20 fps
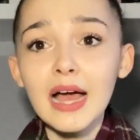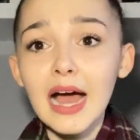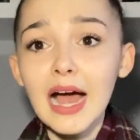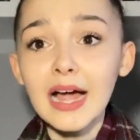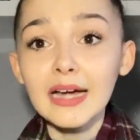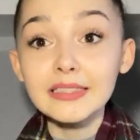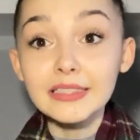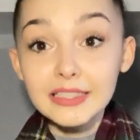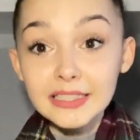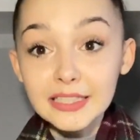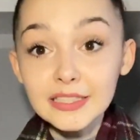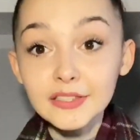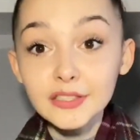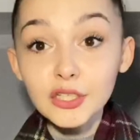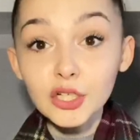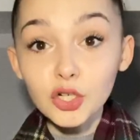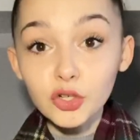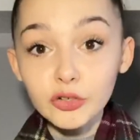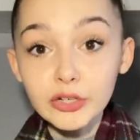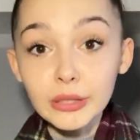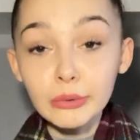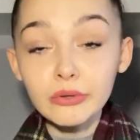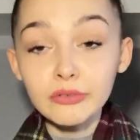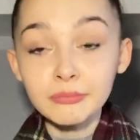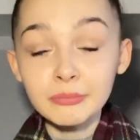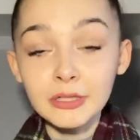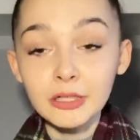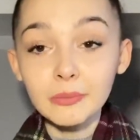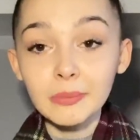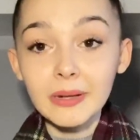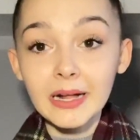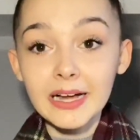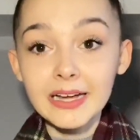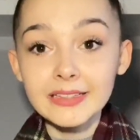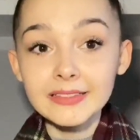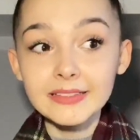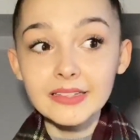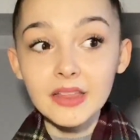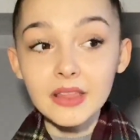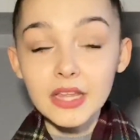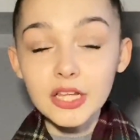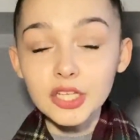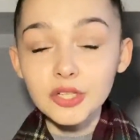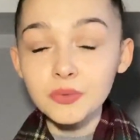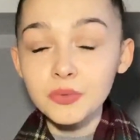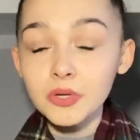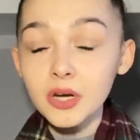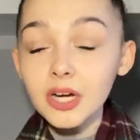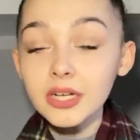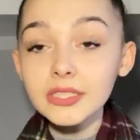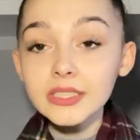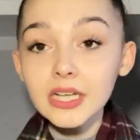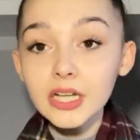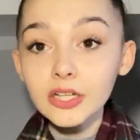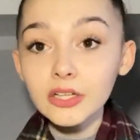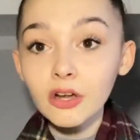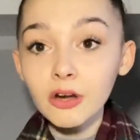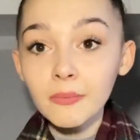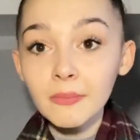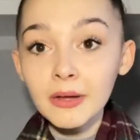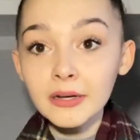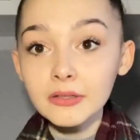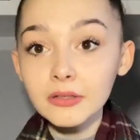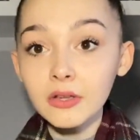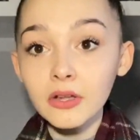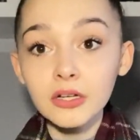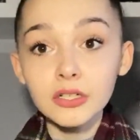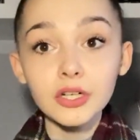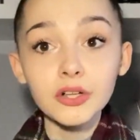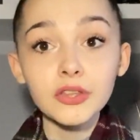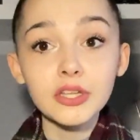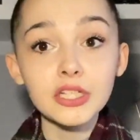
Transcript: I disagree with meal plans. They do not tell your mental hunger.